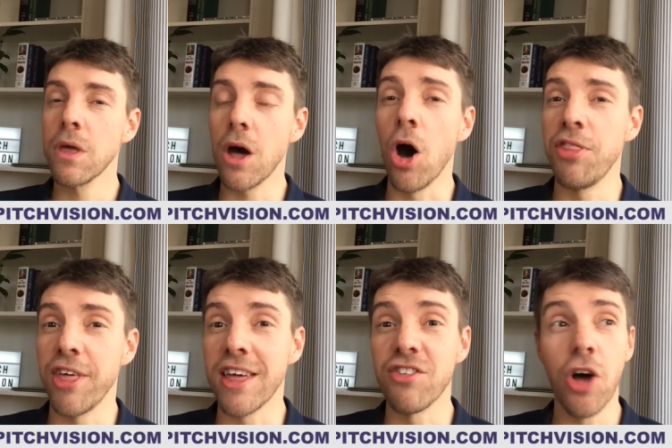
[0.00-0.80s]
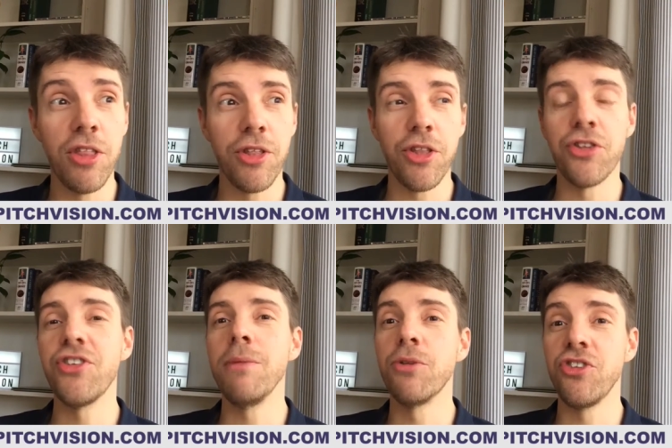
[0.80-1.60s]
I think it's either that the
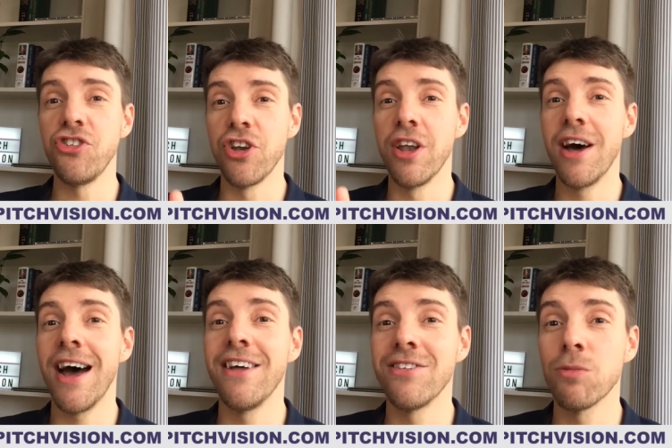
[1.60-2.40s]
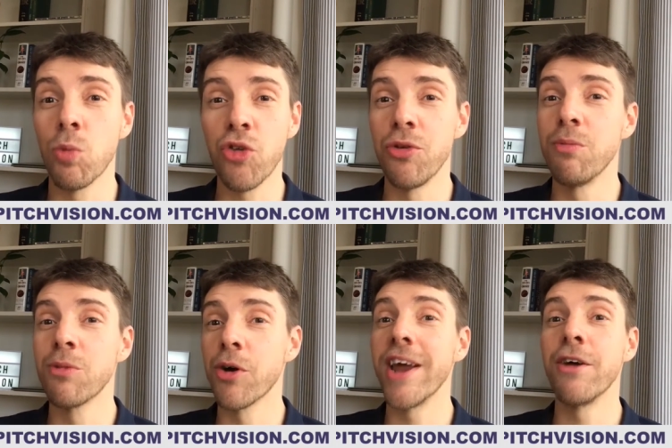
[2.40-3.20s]
seam position wasn't
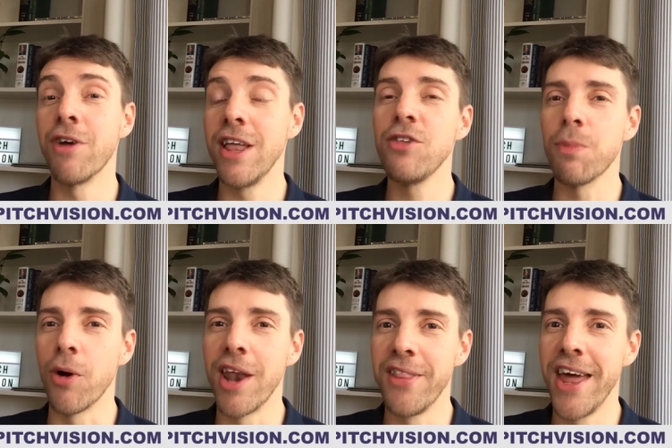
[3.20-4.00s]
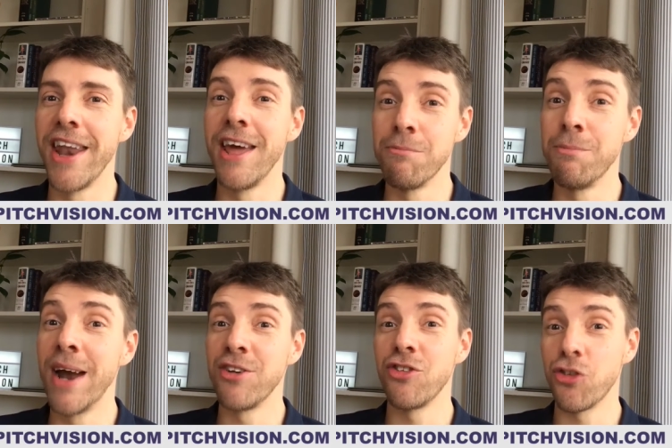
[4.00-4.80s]
great at release point, and then it
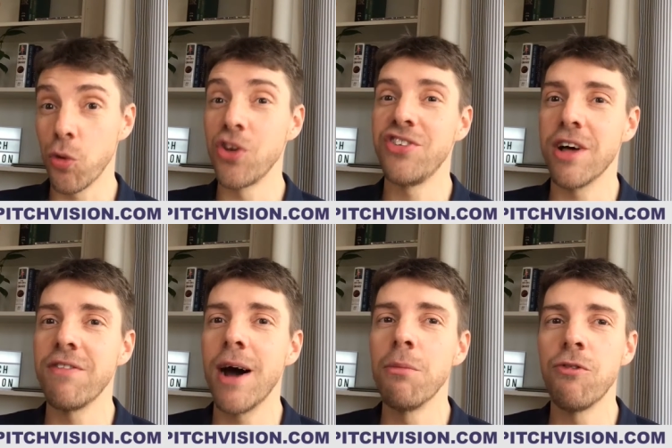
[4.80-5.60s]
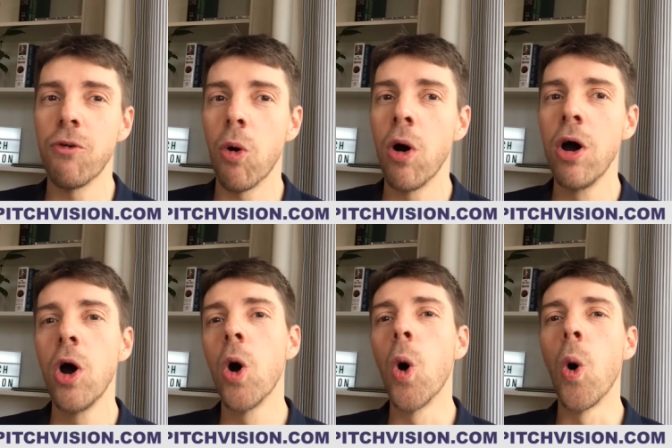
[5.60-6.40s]
managed to sort itself out before,
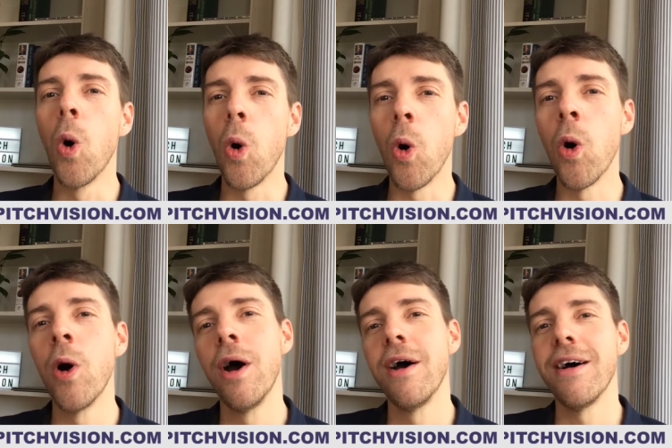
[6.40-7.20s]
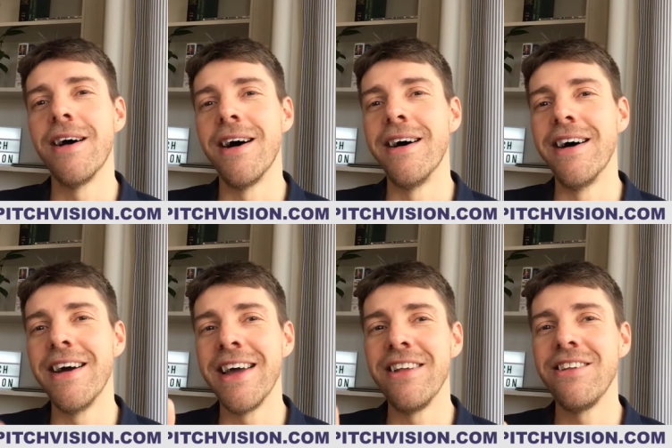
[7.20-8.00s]
or
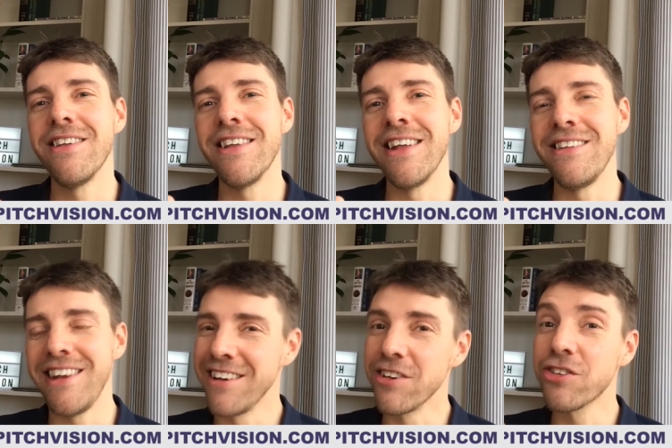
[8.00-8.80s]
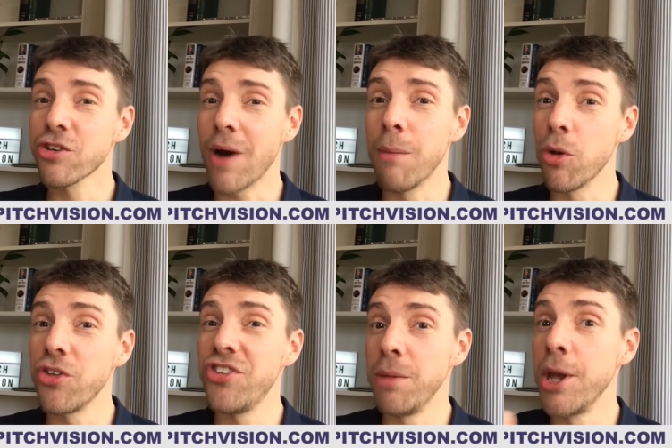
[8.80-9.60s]
it didn't scramble the
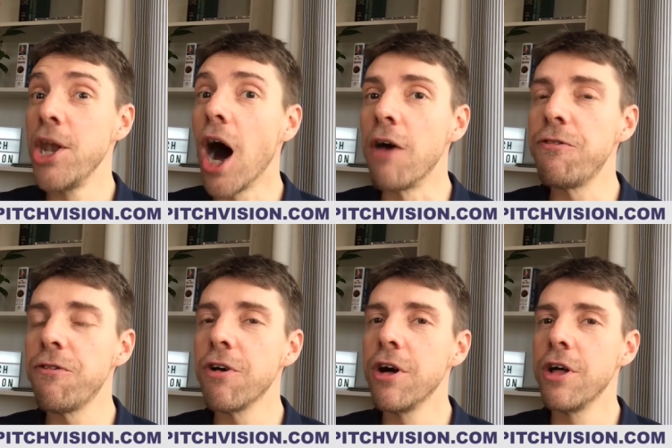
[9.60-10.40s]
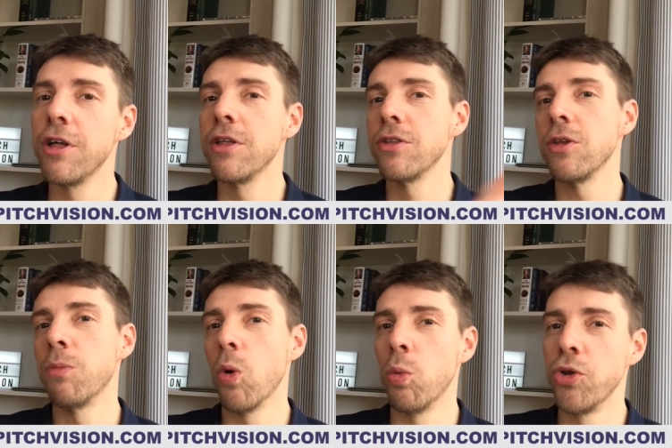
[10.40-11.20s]
seam enough that the
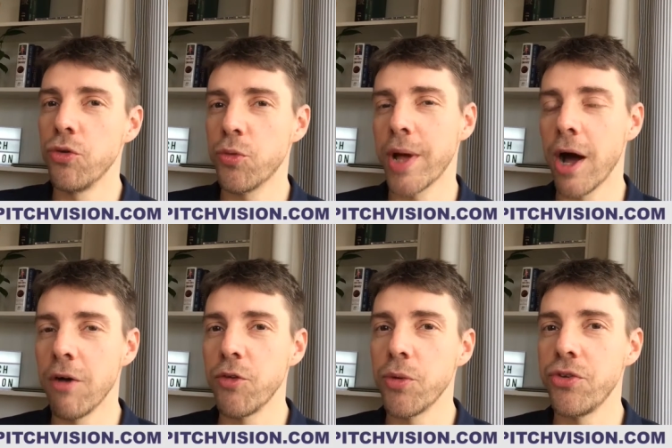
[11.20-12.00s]
ball wouldn't swing afterwards.